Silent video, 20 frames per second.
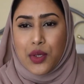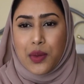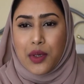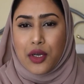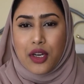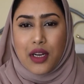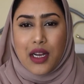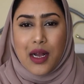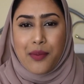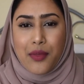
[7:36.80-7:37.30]

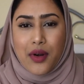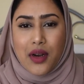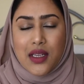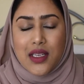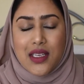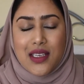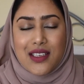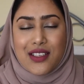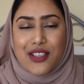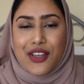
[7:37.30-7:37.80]
chewing on camera,
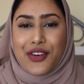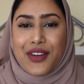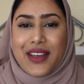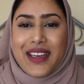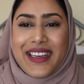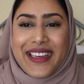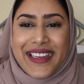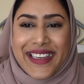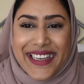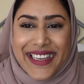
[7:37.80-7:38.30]

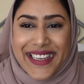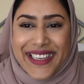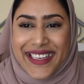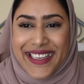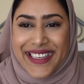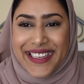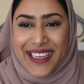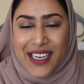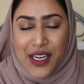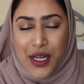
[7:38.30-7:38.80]
sorry.
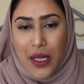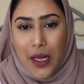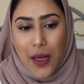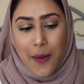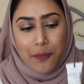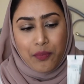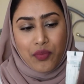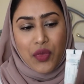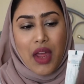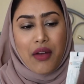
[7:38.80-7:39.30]

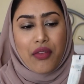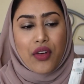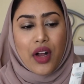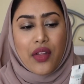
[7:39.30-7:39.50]
I've